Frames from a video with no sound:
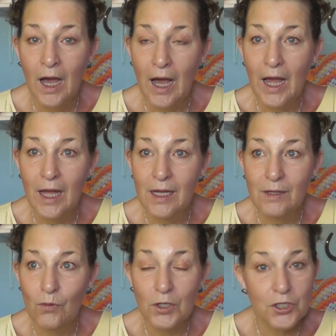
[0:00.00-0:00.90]

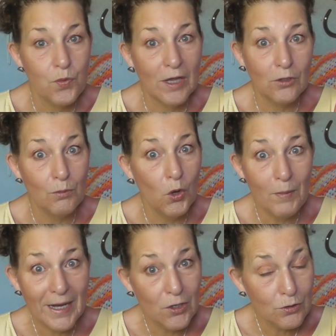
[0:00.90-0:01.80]
I want to welcome all
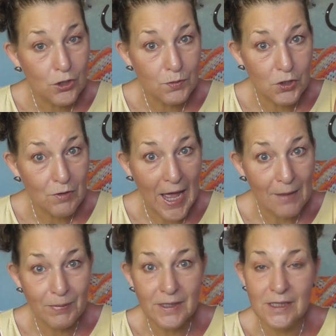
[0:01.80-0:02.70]
my new
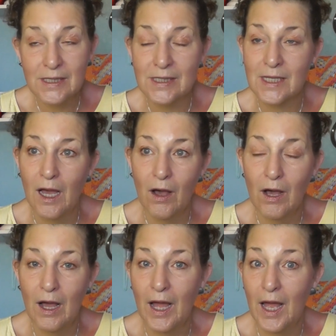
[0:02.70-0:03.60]
subscribers
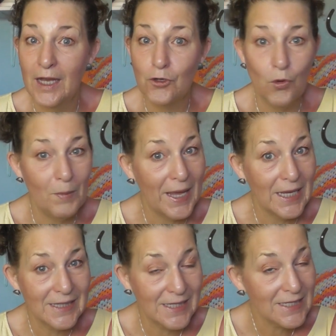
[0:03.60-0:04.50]
and all my
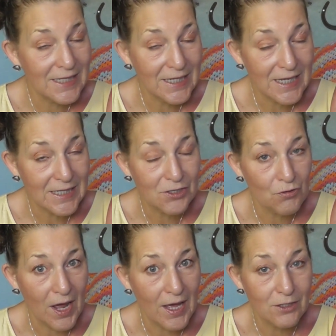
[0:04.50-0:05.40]
existing
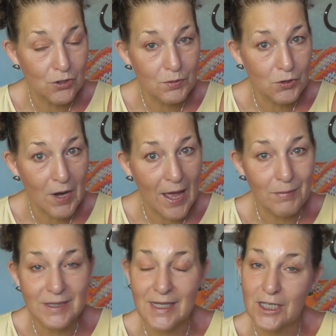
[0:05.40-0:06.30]
subscribers.